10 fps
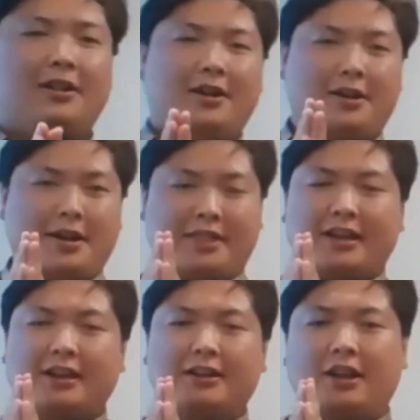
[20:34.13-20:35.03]
I
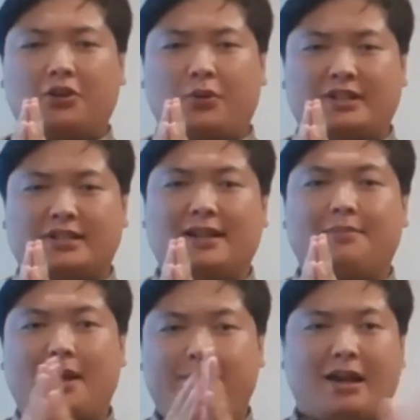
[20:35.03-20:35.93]
think another question
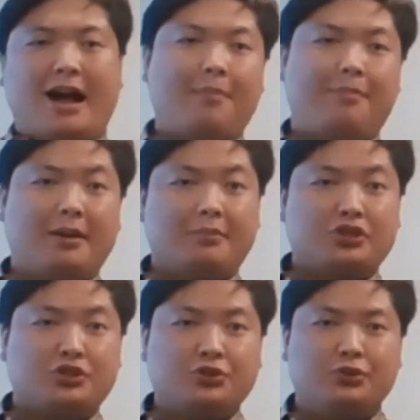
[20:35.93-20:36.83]
that might be hopping
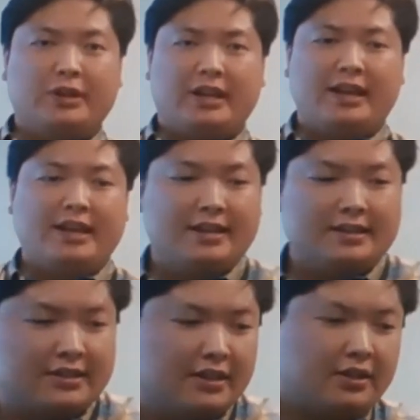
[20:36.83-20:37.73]
up soon
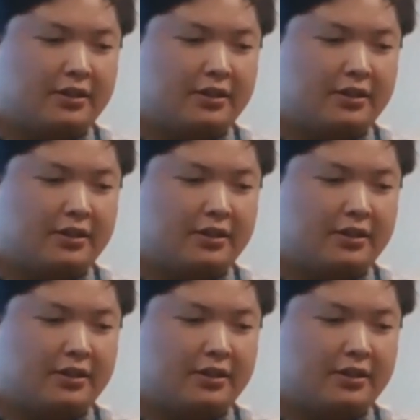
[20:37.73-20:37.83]
is,